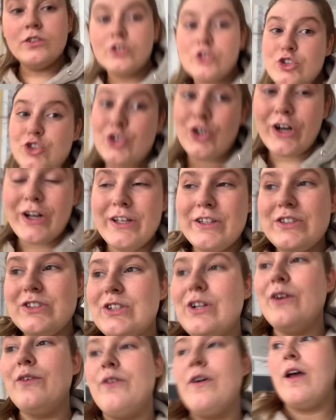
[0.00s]
dry and
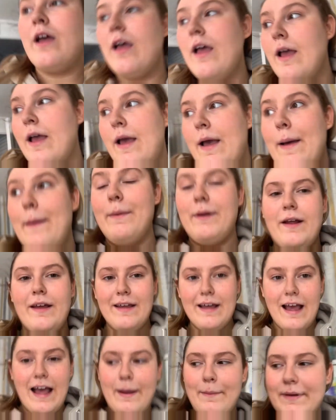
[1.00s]
stuff. But
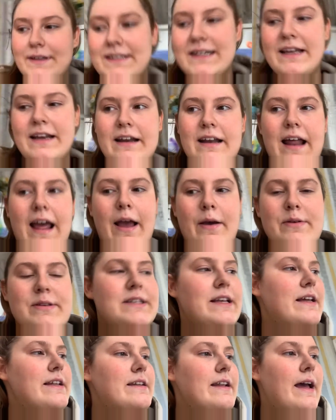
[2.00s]
I'm excited. I was
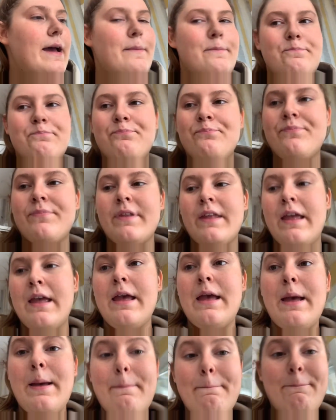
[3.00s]
in
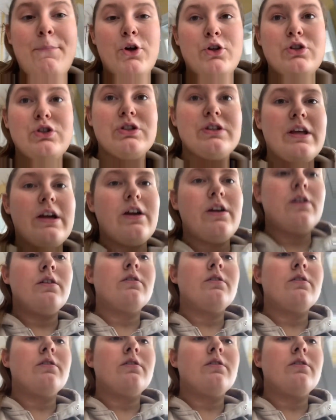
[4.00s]
Boots there